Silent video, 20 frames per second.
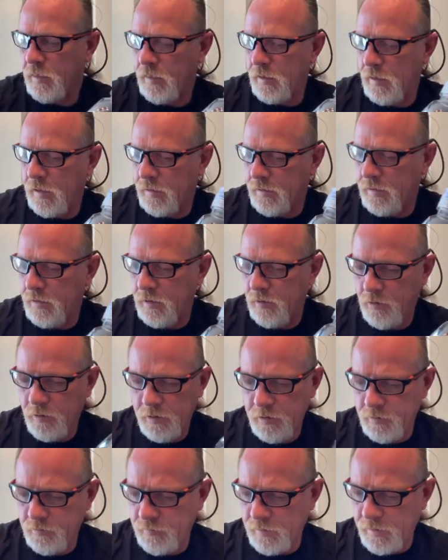I
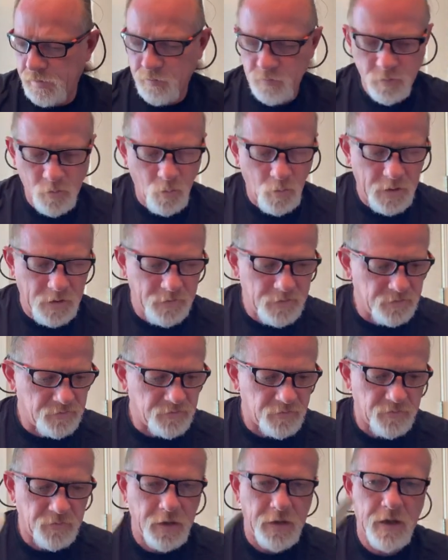carried, I don't know why
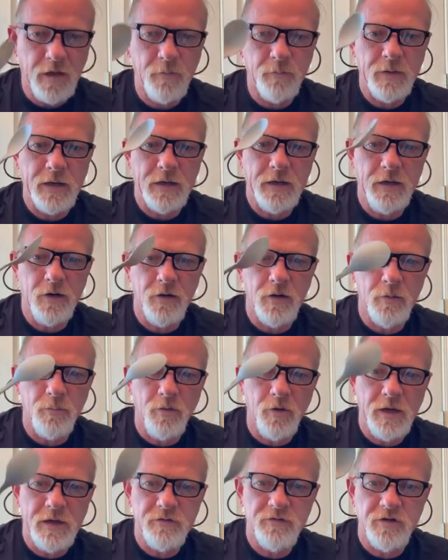this is out, but I carried a
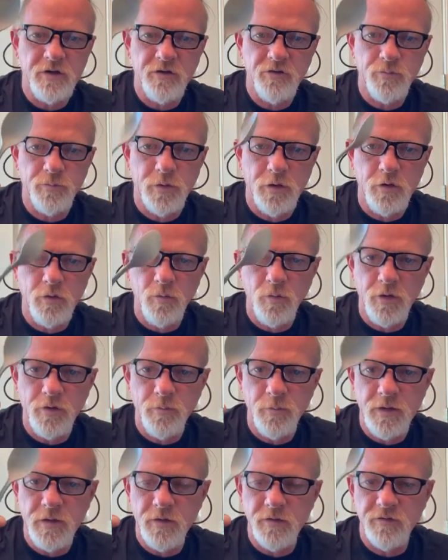plastic spoon with me.